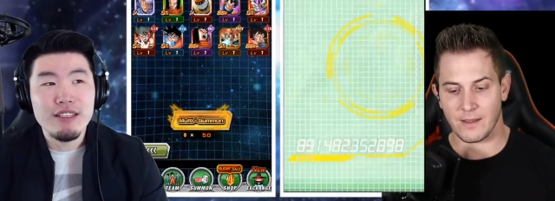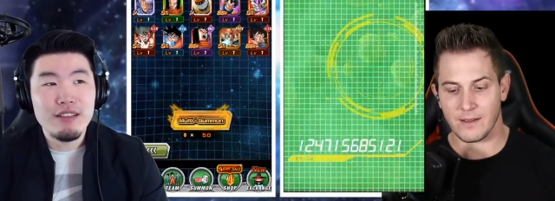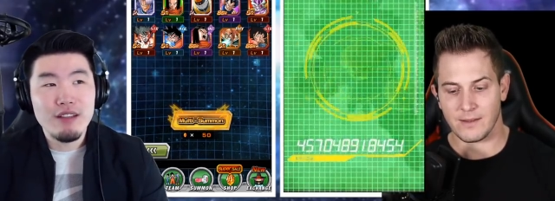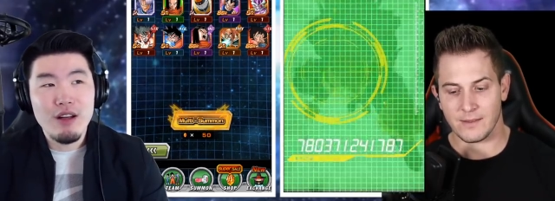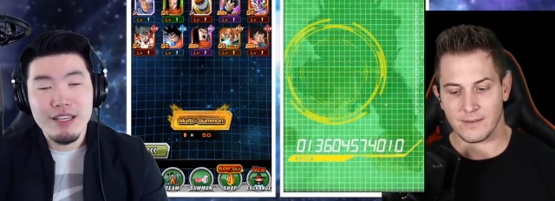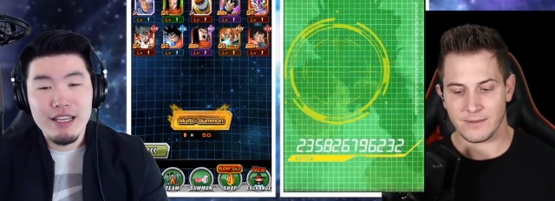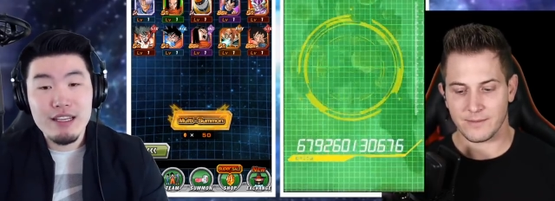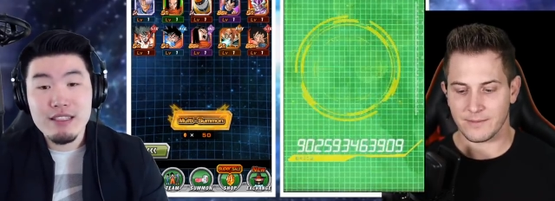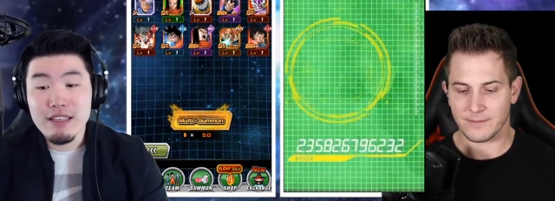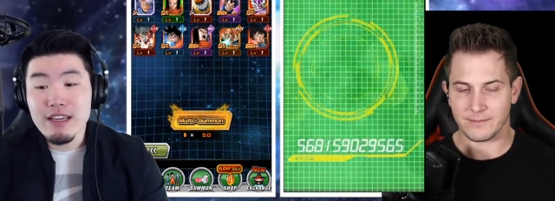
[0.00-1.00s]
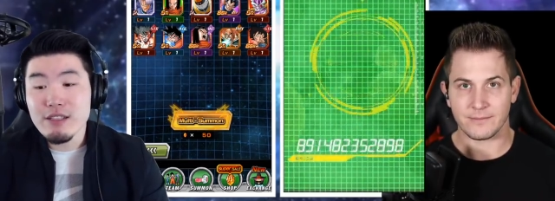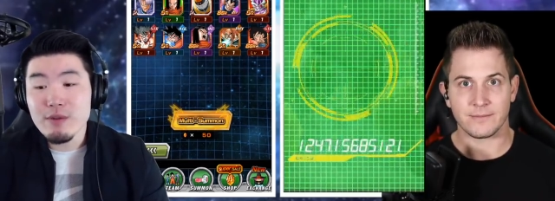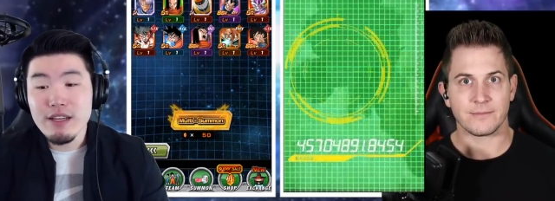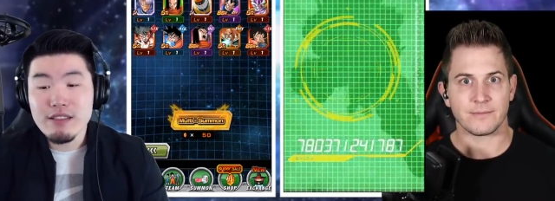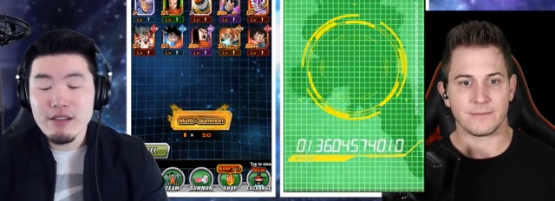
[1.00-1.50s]
Speaker 1: they'll all get easy A's,
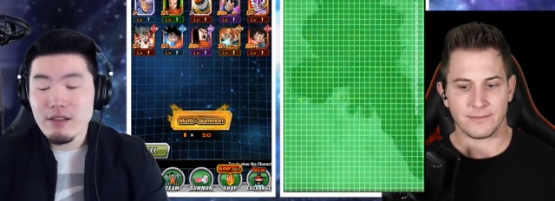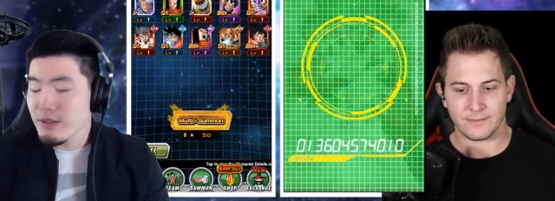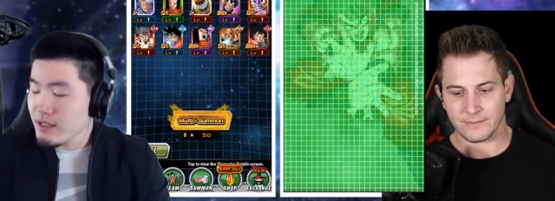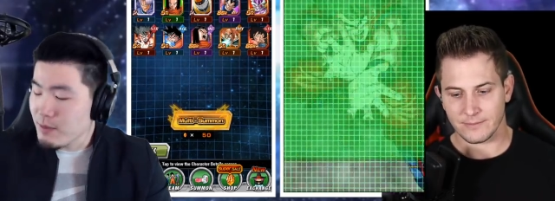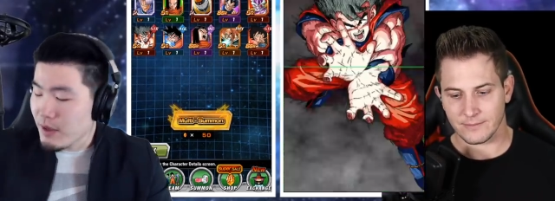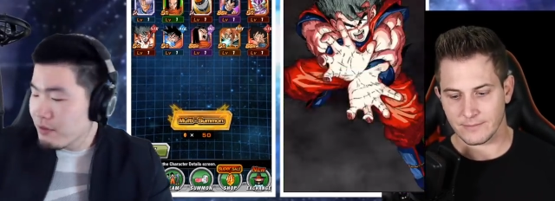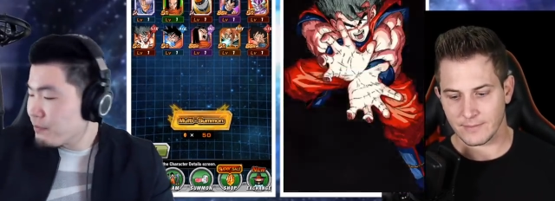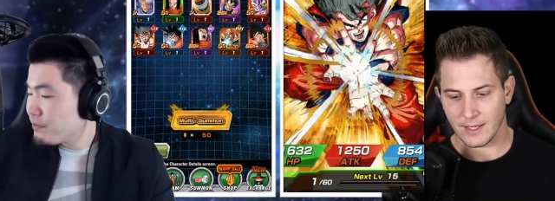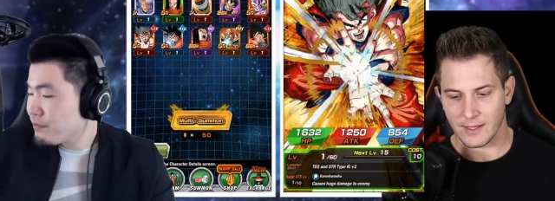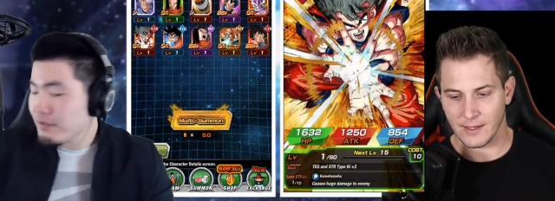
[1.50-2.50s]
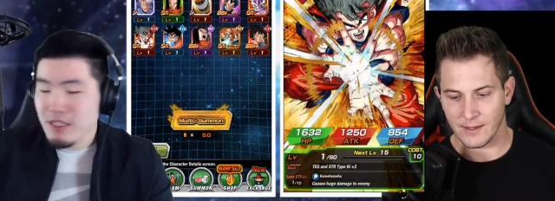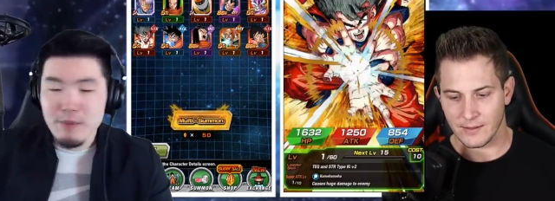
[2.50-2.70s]
right? So that's smart. That's